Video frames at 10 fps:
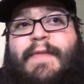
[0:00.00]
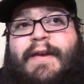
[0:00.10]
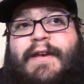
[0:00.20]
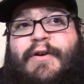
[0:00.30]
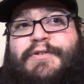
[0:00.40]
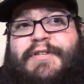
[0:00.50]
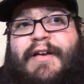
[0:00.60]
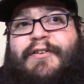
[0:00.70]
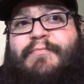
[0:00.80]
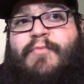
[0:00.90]
And I was
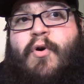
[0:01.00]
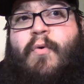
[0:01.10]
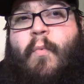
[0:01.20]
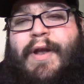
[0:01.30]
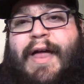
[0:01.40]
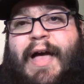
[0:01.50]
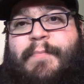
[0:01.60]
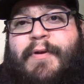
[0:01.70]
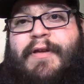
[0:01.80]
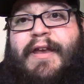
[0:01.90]
telling him what
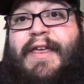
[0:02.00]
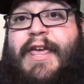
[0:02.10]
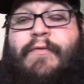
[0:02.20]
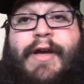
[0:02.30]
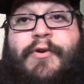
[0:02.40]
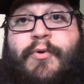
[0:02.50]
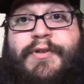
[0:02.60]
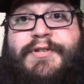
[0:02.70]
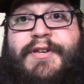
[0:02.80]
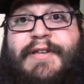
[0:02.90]
happened, and he already knew
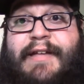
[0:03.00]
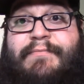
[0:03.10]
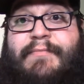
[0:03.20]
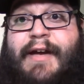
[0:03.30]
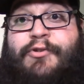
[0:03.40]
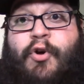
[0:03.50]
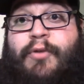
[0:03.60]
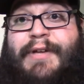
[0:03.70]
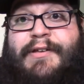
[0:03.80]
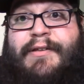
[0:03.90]
this because I
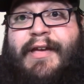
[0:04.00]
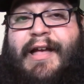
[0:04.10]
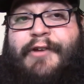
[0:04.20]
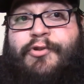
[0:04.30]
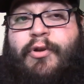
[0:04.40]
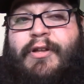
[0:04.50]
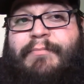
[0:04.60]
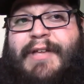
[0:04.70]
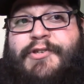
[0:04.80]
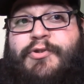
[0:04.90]
told
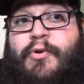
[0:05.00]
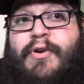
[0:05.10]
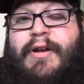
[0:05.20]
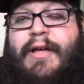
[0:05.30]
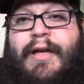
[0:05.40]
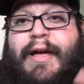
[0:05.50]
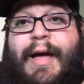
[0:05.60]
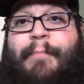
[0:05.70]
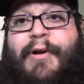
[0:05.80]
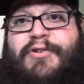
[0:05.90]
him that story
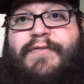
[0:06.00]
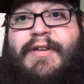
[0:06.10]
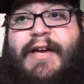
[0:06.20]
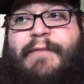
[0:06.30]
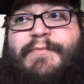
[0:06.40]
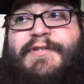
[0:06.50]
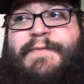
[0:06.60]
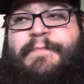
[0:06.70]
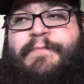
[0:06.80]
a bunch of times.